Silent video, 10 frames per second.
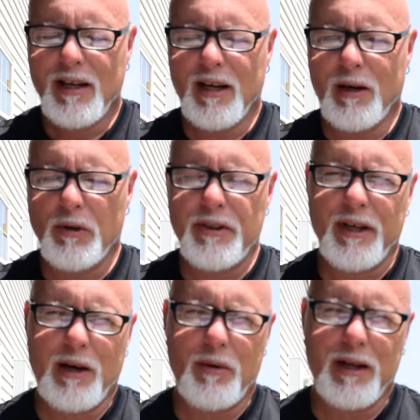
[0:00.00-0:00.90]
um, one
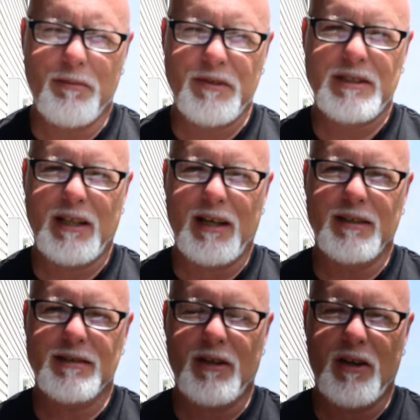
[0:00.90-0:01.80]
thing I want to
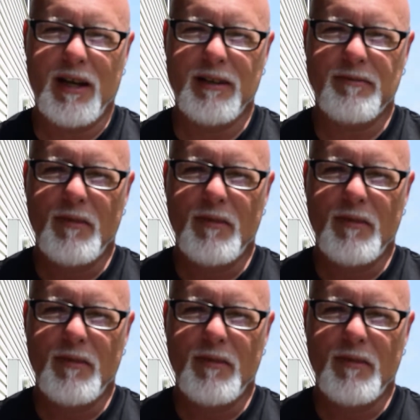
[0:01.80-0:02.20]
emphasize all right